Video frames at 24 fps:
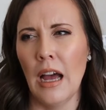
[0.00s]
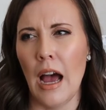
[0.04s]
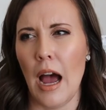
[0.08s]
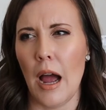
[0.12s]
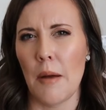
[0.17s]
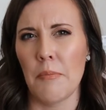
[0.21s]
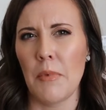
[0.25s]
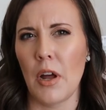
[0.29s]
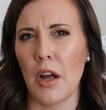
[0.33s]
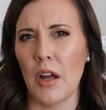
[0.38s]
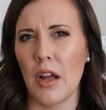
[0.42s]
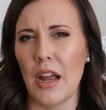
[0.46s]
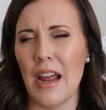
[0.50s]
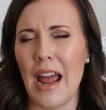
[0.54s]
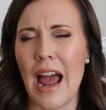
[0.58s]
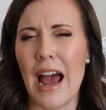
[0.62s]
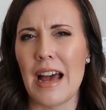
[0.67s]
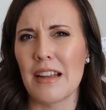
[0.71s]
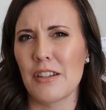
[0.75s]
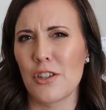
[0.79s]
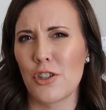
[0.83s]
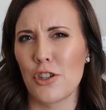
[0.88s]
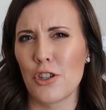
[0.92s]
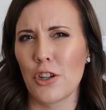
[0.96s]
I'm not, it
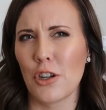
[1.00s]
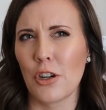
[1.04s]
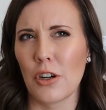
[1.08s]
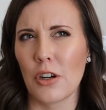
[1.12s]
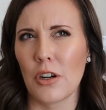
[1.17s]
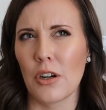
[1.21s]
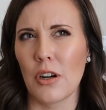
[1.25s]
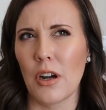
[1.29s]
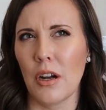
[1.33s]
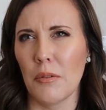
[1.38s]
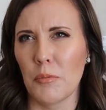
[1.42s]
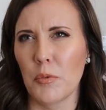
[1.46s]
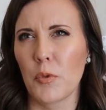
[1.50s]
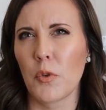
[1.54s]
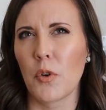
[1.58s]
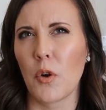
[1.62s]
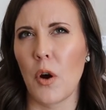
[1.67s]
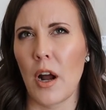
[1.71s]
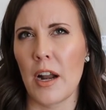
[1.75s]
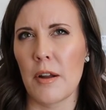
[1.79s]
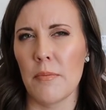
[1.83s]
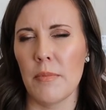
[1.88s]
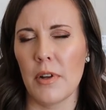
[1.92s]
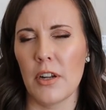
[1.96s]
has sugar,
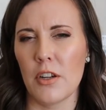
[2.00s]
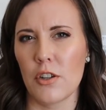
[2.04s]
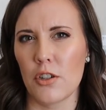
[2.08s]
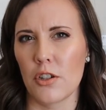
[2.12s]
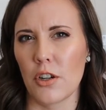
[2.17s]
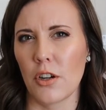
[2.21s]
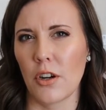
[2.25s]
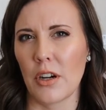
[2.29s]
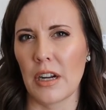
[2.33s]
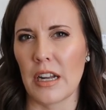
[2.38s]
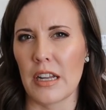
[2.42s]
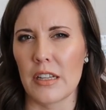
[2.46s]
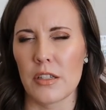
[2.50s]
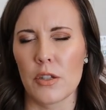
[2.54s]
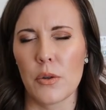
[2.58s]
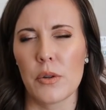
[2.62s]
quite a bit of sugar in it.